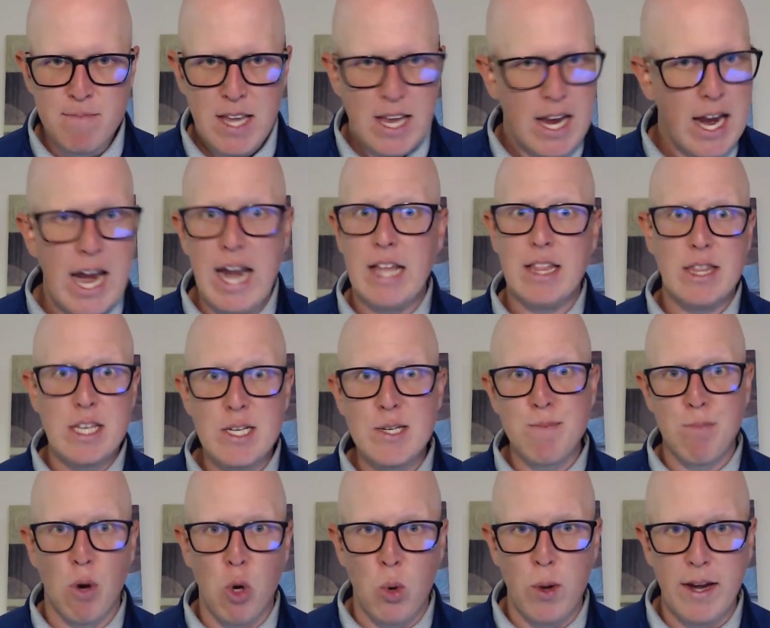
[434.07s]
And at this
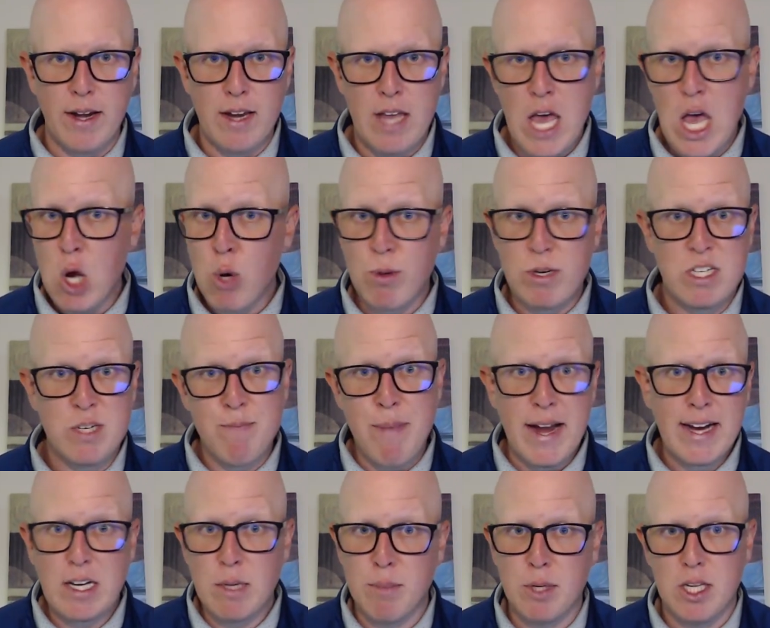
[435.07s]
point,
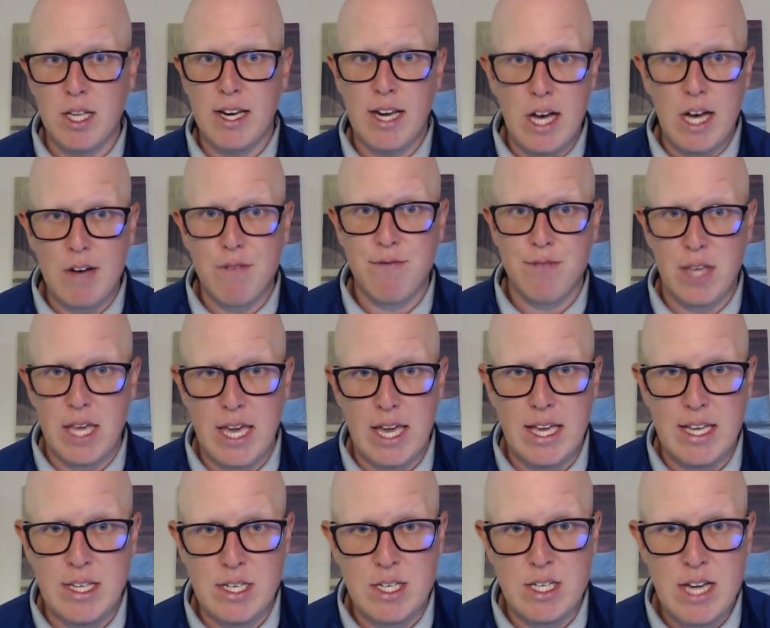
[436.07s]
respectable enough
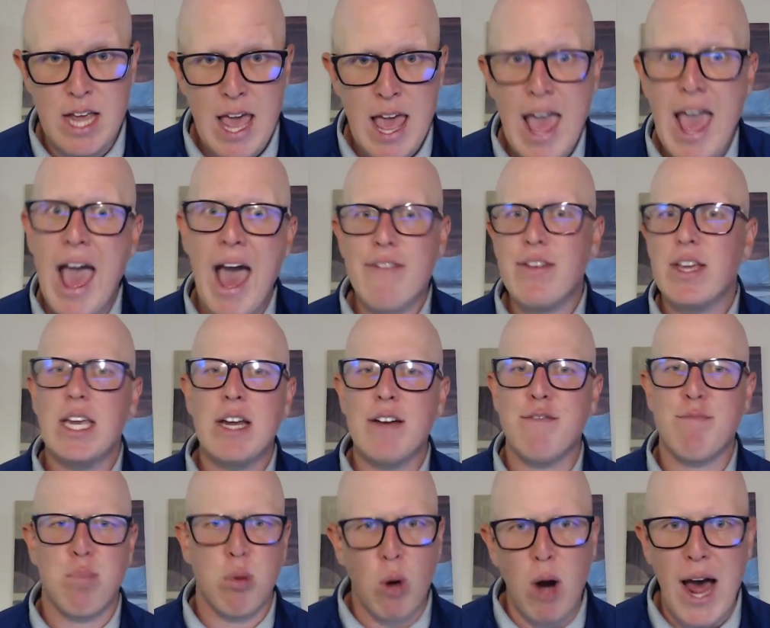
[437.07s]
is having
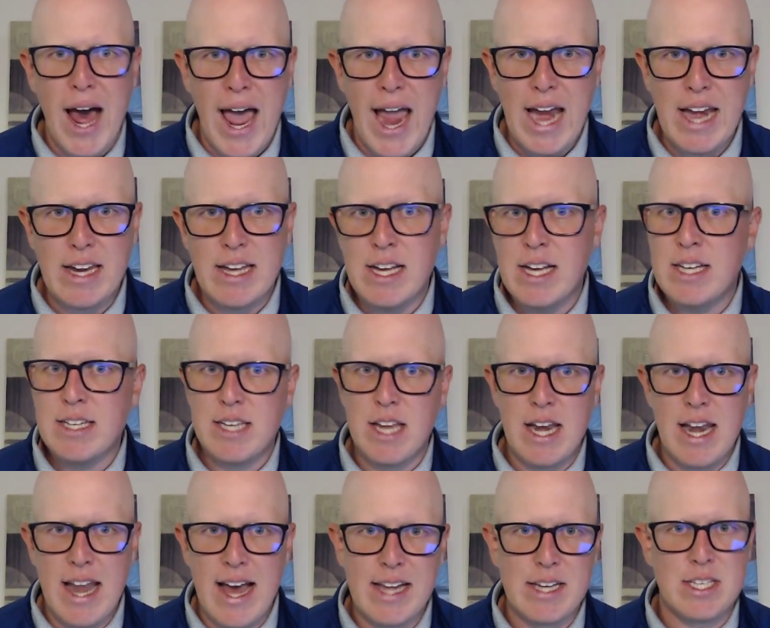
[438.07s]
enough pride to
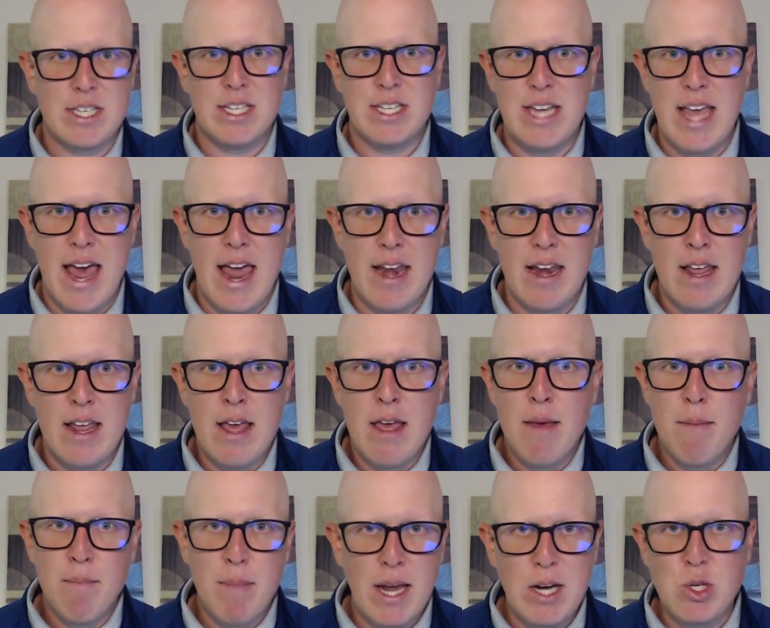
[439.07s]
not set
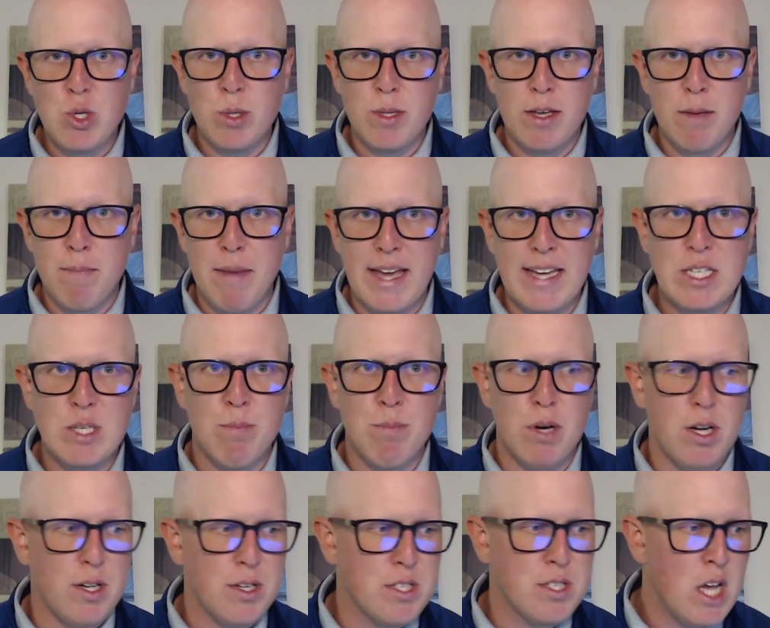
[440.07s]
Major League
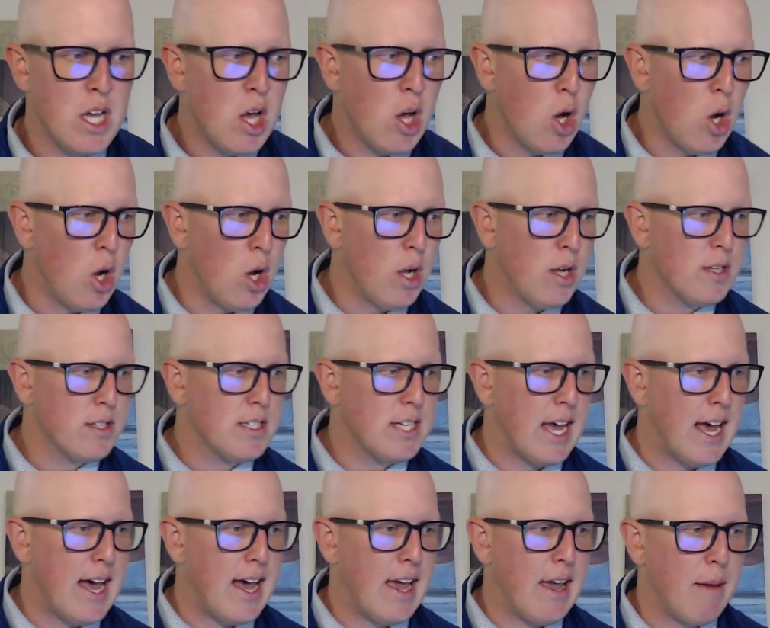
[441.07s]
Baseball's
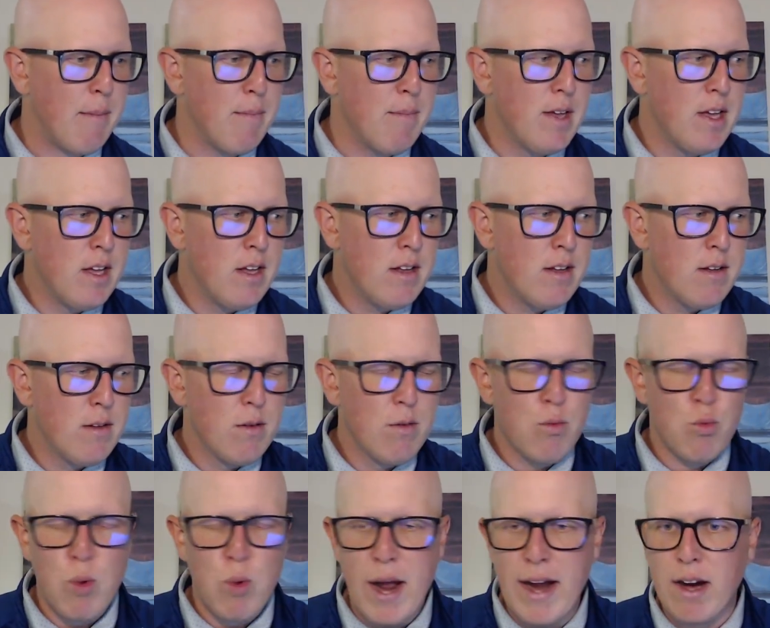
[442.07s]
all-time
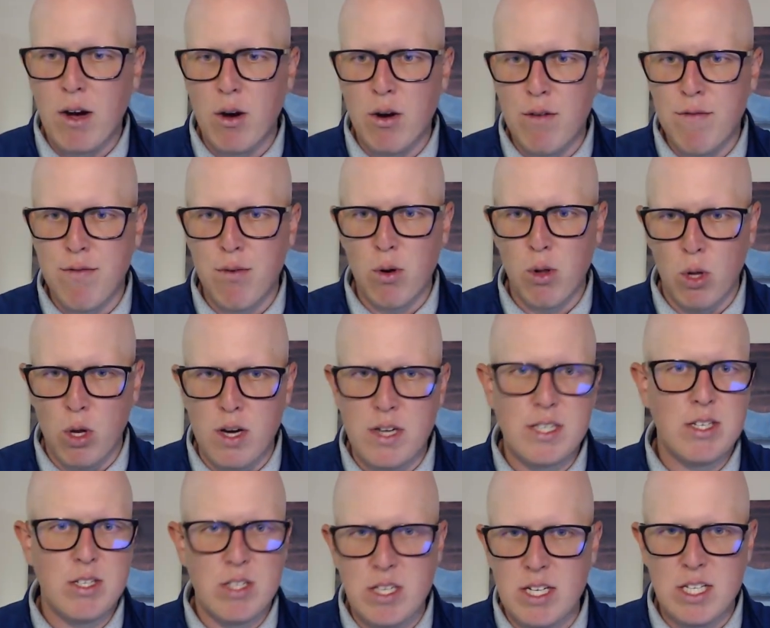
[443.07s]
record for
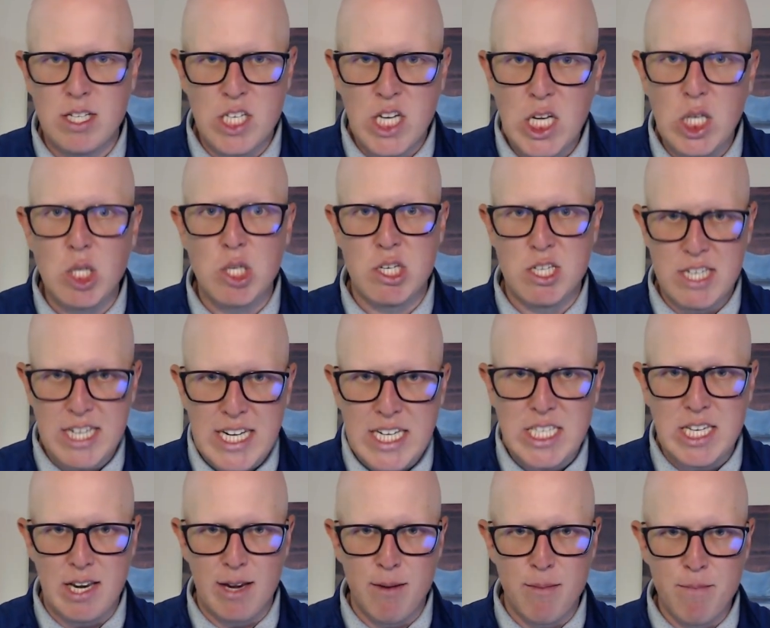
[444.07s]
losses in a single
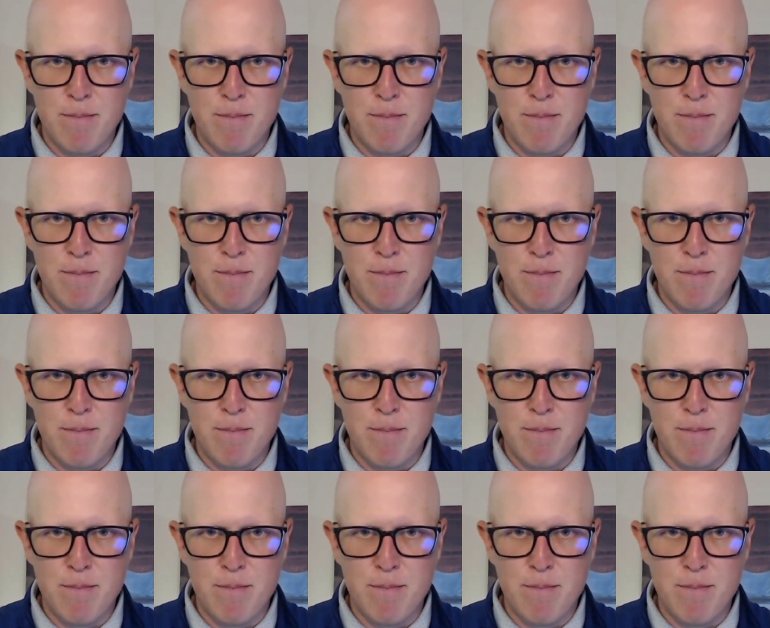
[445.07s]
season,